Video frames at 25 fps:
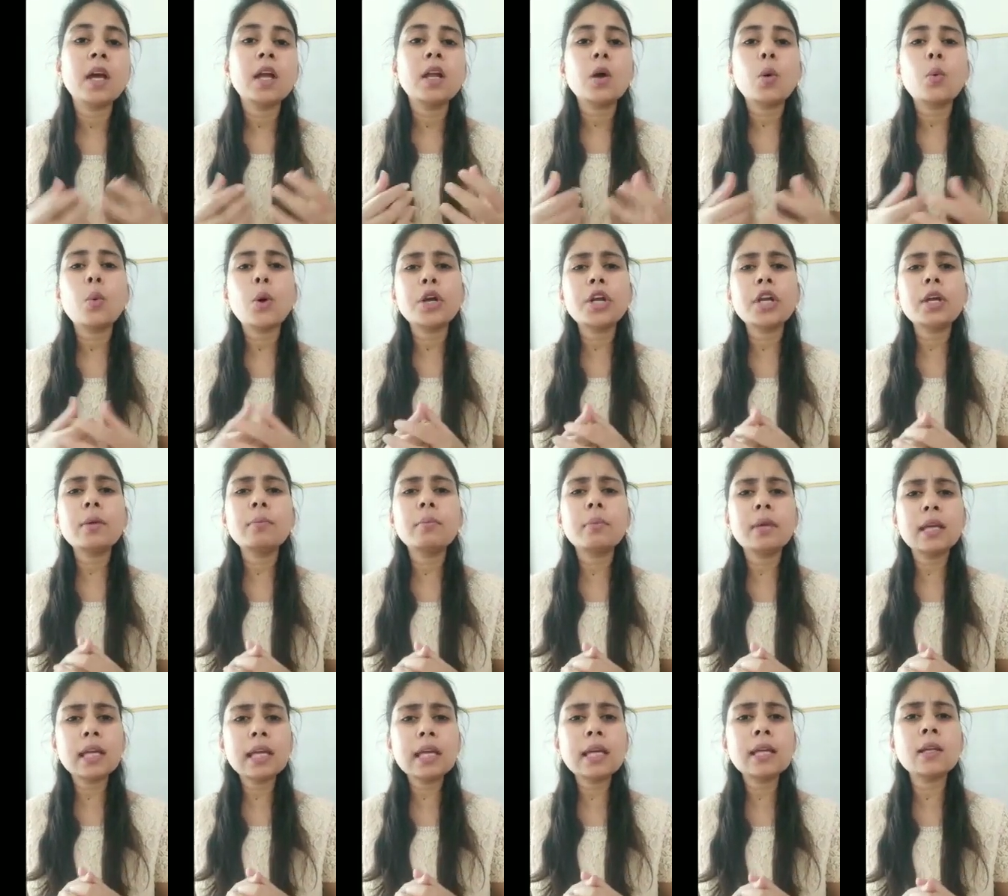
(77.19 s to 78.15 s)
Now what do you
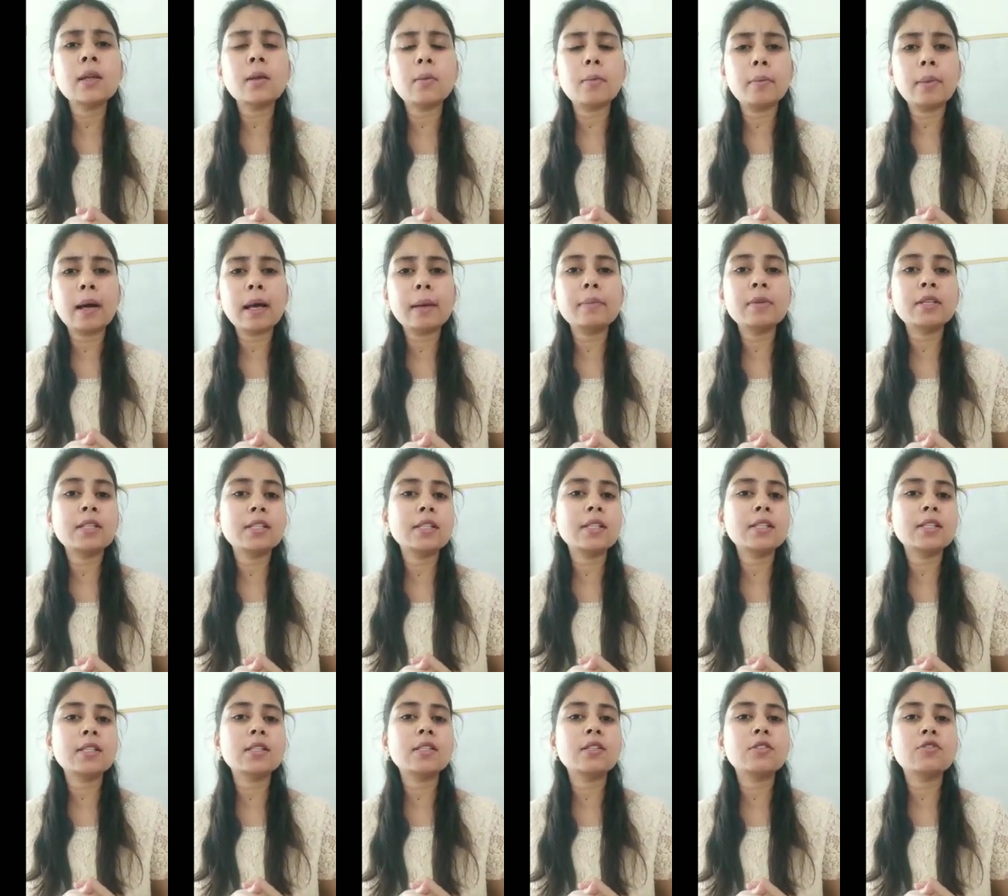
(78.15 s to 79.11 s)
mean by
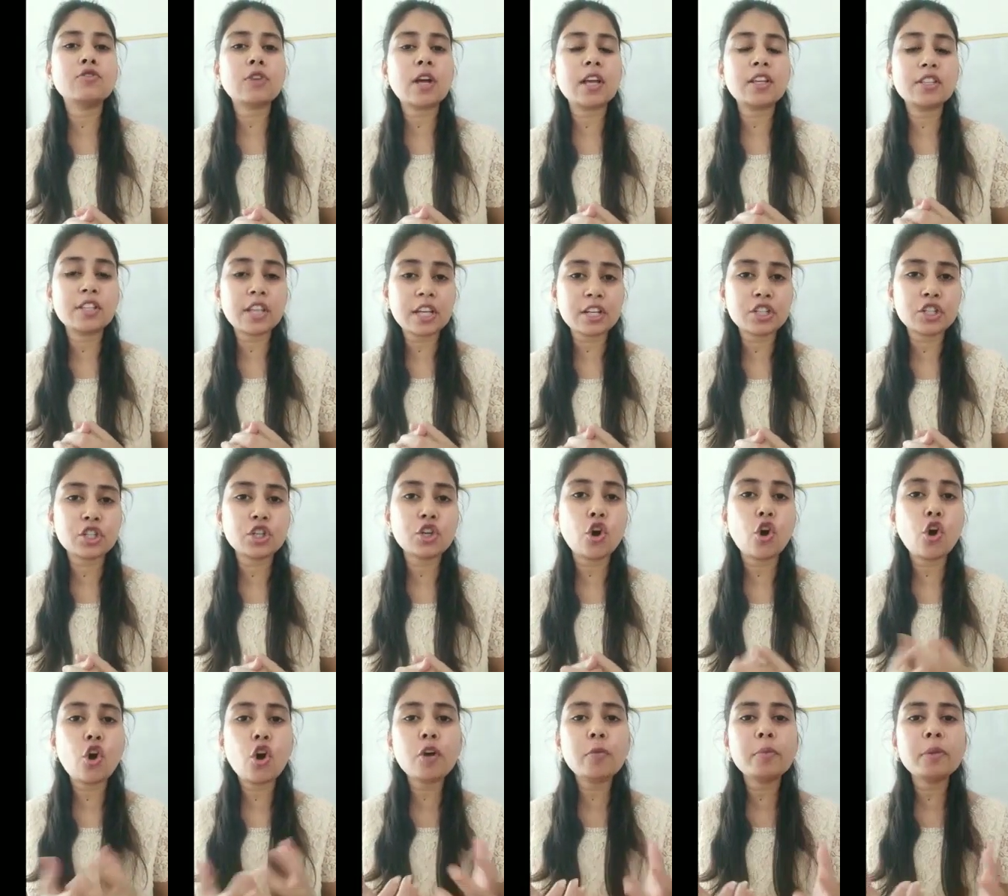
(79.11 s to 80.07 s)
business transaction
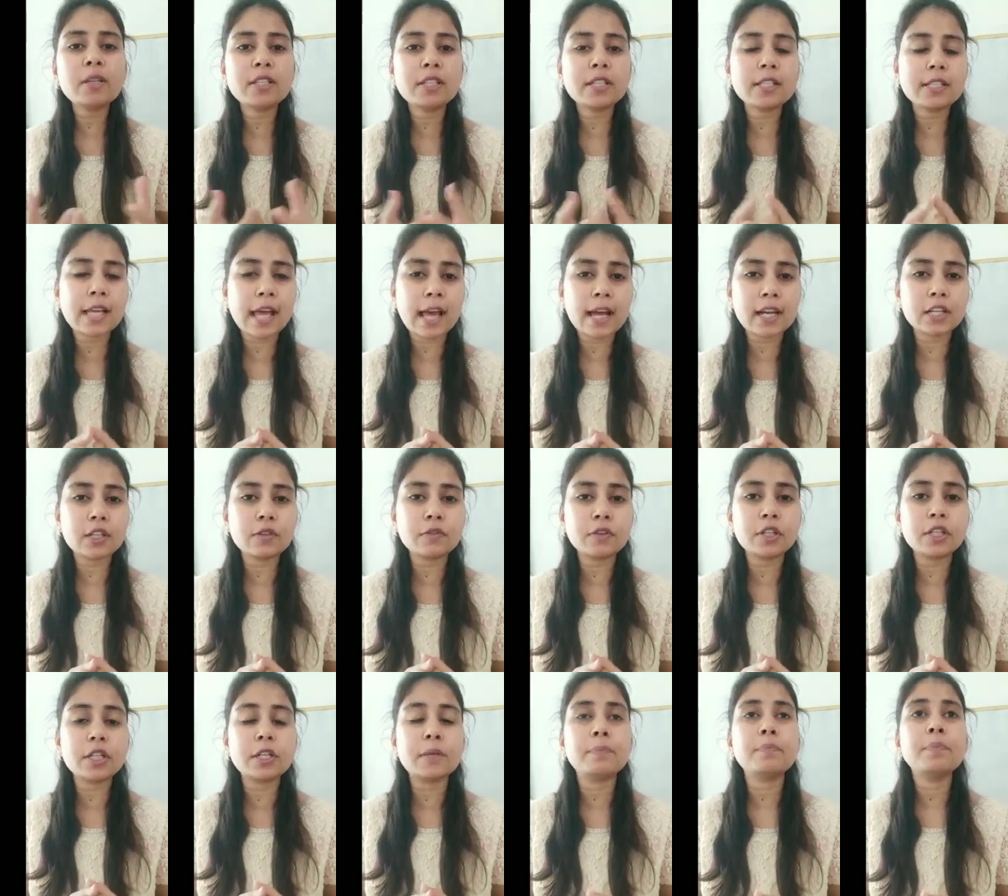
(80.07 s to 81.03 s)
or business
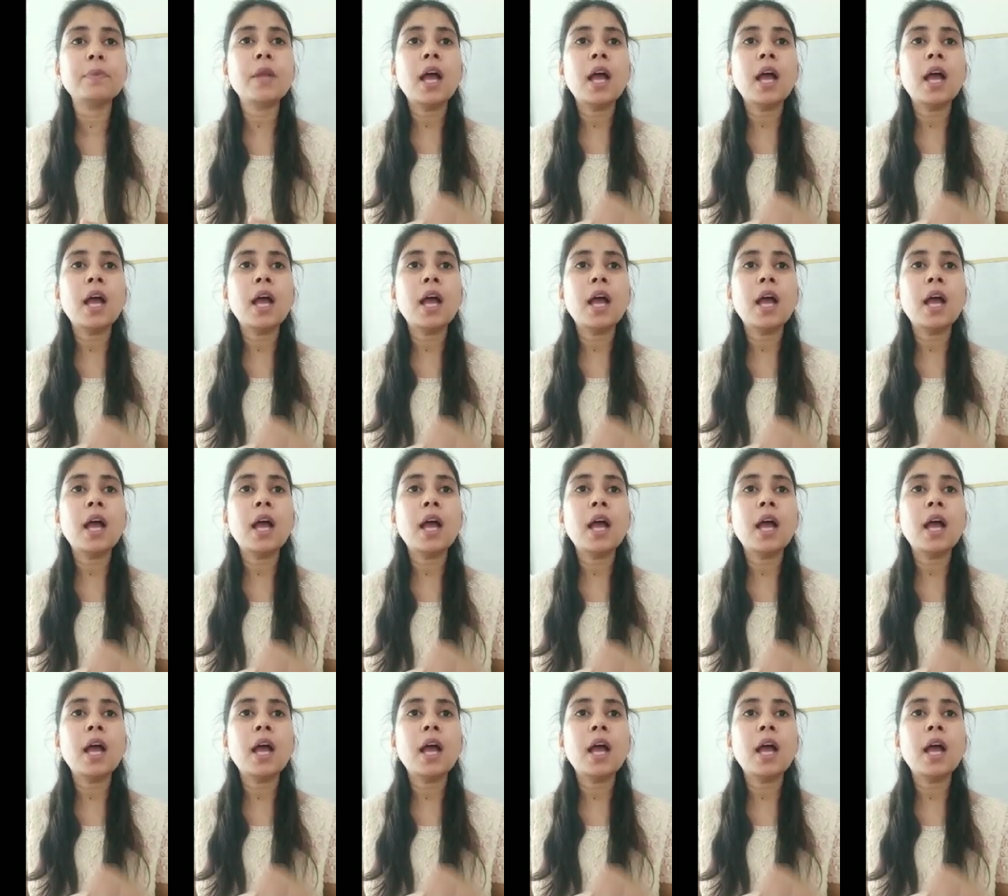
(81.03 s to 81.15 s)
activity?